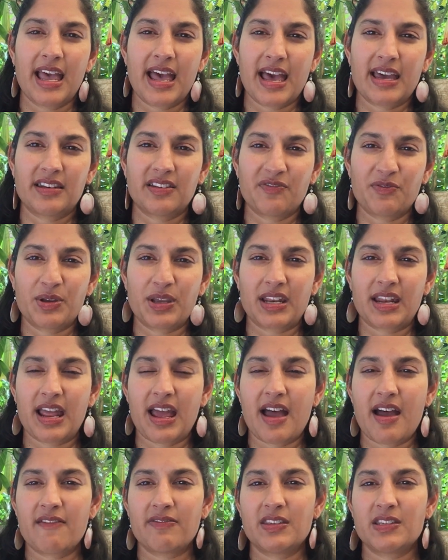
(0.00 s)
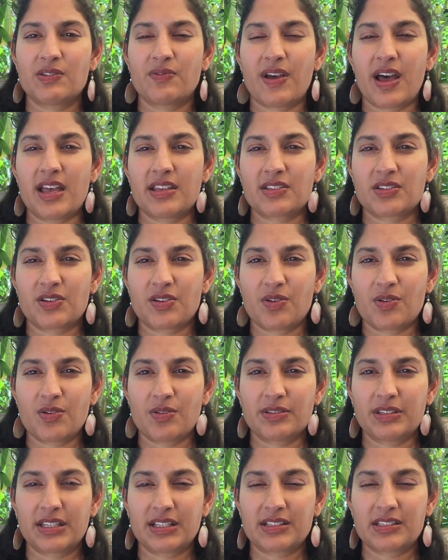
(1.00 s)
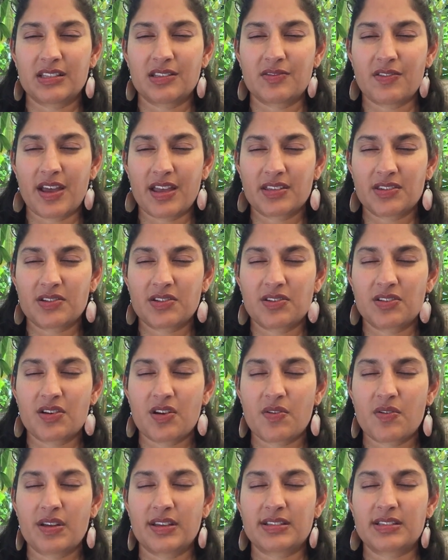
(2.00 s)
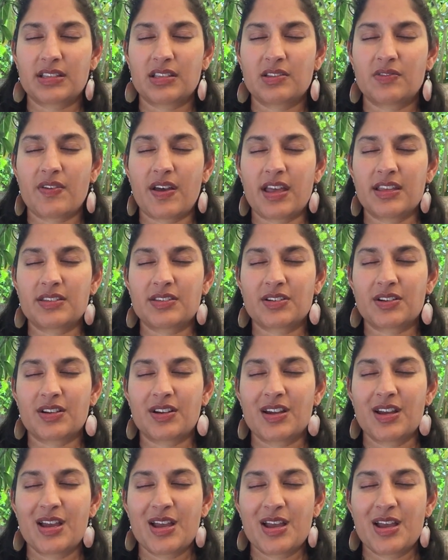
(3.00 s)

And if we can have these vaster holdings, these vaster knowings, these vaster